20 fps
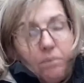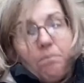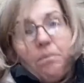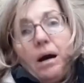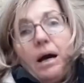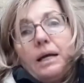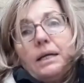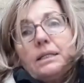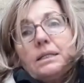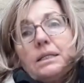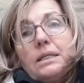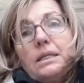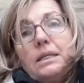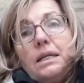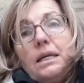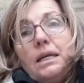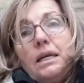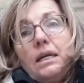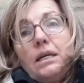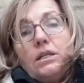might
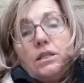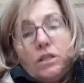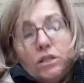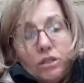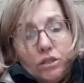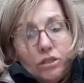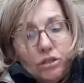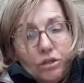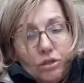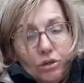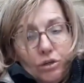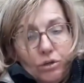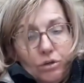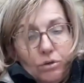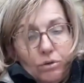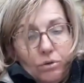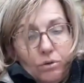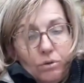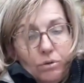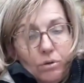need
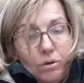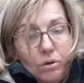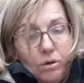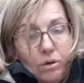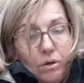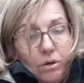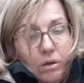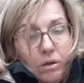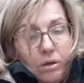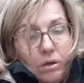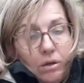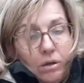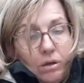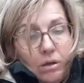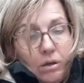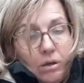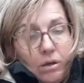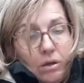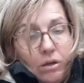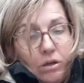to
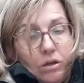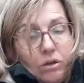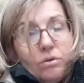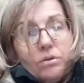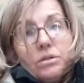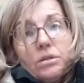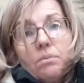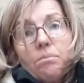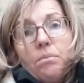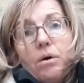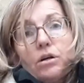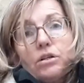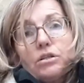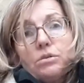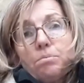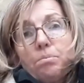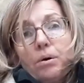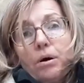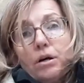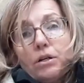use the Mod
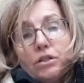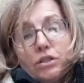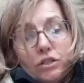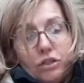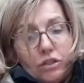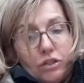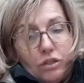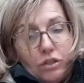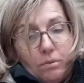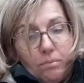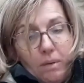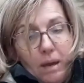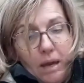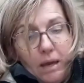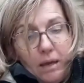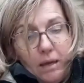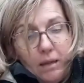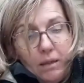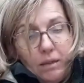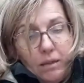Podge to
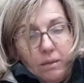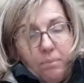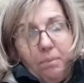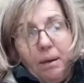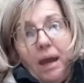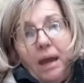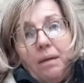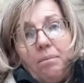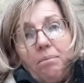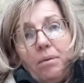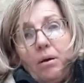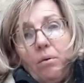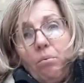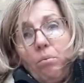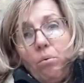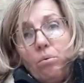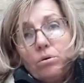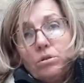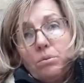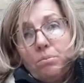make the paper
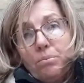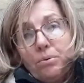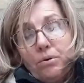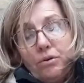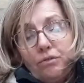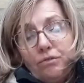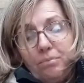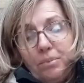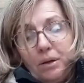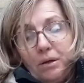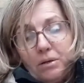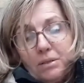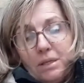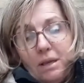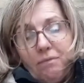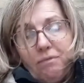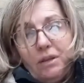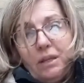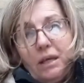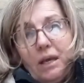waterproof, because
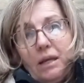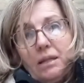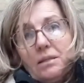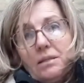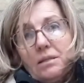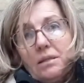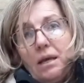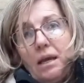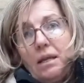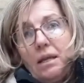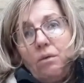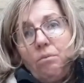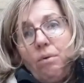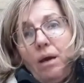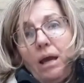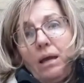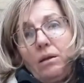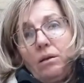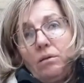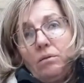if it gets any
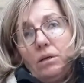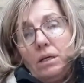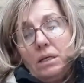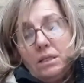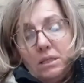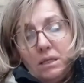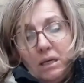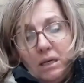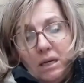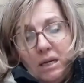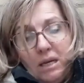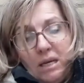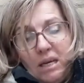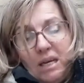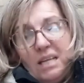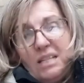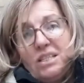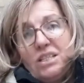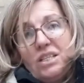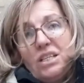rain on it,
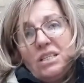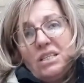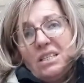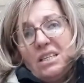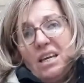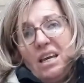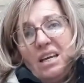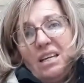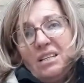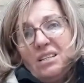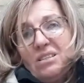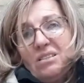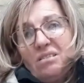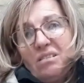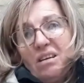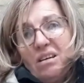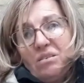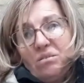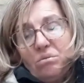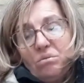it's just going to
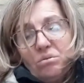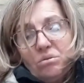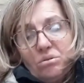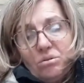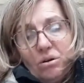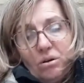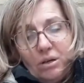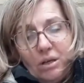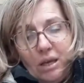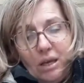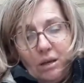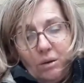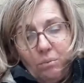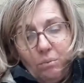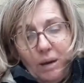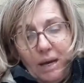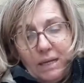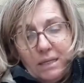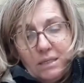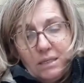get all soggy and
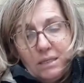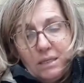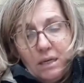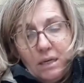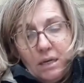wet.